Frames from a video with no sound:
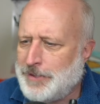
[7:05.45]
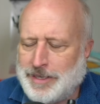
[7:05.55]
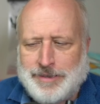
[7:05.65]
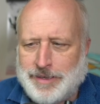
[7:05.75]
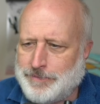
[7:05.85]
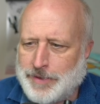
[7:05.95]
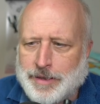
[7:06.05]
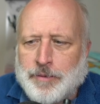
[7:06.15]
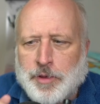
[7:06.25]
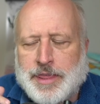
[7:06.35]
I
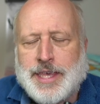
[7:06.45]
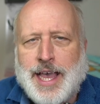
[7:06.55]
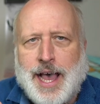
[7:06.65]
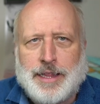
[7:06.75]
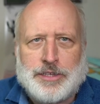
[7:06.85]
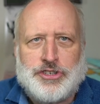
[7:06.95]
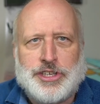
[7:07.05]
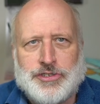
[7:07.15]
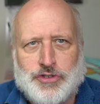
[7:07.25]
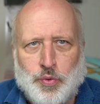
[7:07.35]
mean, theology
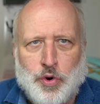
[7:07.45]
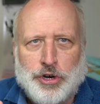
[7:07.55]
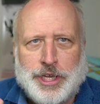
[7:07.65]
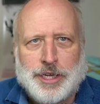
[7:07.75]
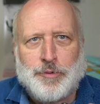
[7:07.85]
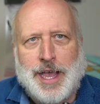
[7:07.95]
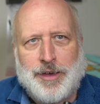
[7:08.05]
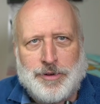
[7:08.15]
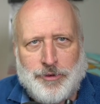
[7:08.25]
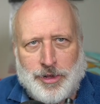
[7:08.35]
is the working
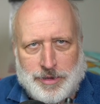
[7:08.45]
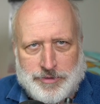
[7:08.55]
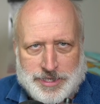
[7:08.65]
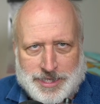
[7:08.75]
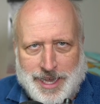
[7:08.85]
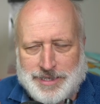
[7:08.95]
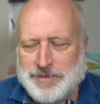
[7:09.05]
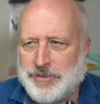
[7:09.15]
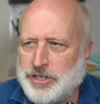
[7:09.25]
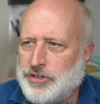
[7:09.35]
around of all of these kinds
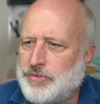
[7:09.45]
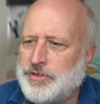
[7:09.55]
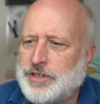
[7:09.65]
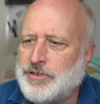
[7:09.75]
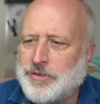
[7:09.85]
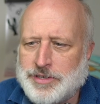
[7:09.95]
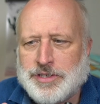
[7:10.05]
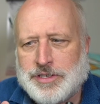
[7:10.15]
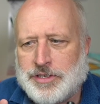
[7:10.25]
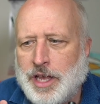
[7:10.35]
of issues. And so this
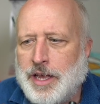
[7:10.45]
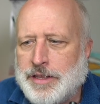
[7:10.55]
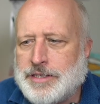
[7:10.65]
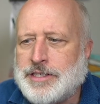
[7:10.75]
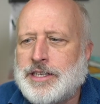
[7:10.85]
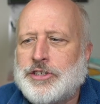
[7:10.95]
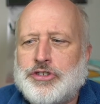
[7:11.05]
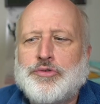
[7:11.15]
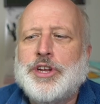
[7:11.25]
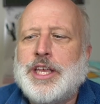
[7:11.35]
is, this is
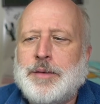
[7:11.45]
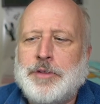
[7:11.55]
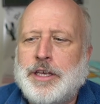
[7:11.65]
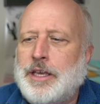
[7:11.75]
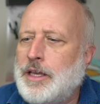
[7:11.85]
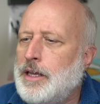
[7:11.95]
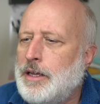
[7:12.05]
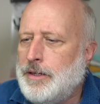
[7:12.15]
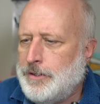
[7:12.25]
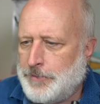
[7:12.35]
extremely,
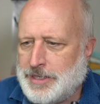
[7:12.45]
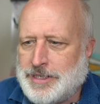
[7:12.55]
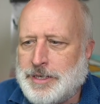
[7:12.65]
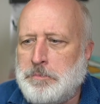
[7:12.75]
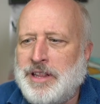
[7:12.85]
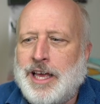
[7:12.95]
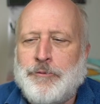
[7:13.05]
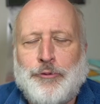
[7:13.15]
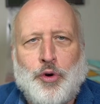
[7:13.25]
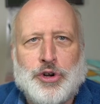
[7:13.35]
this is a blunt
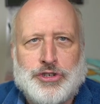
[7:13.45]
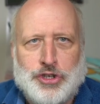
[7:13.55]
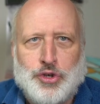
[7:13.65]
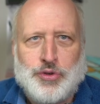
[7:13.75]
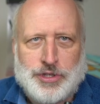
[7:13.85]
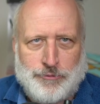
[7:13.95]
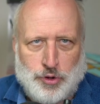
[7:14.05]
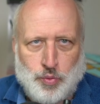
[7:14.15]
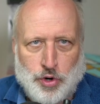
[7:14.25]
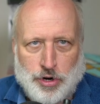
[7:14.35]
force use of
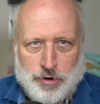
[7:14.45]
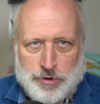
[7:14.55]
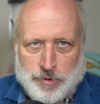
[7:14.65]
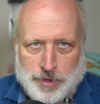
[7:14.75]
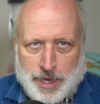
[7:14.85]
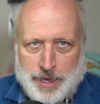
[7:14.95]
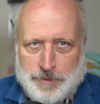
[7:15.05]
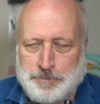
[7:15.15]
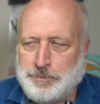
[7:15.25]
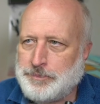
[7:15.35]
the word, okay?
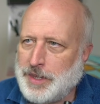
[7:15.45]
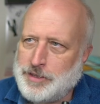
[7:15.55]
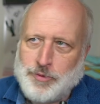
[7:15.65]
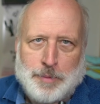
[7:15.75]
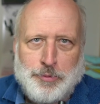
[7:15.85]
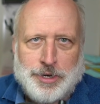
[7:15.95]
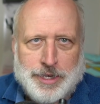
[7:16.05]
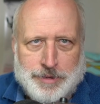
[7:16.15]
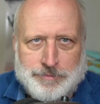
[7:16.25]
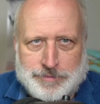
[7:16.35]
That's why I put it
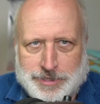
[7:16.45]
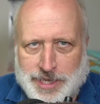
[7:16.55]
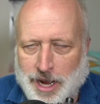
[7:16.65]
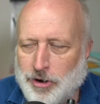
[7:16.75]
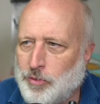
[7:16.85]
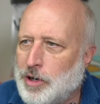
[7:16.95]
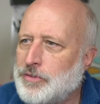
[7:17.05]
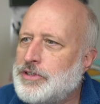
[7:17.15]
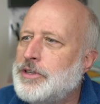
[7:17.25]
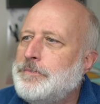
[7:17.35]
in scare
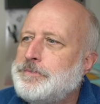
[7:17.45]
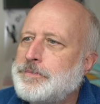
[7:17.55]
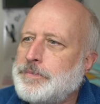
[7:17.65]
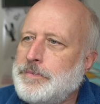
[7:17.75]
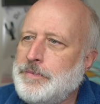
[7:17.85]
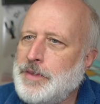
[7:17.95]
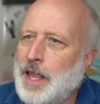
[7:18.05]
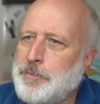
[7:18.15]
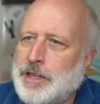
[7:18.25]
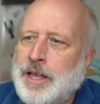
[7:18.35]
quotes.
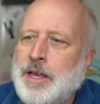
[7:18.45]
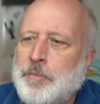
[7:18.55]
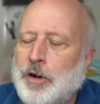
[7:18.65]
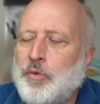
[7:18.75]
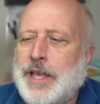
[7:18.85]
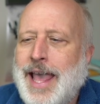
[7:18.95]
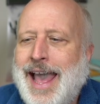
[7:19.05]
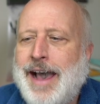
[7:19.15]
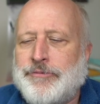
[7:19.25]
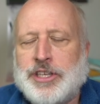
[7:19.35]
But, but we
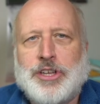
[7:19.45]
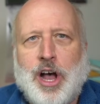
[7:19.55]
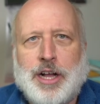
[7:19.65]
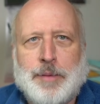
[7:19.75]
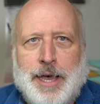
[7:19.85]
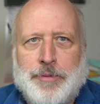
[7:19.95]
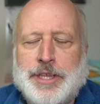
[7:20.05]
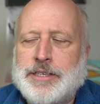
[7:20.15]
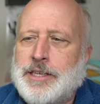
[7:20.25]
have to talk about this.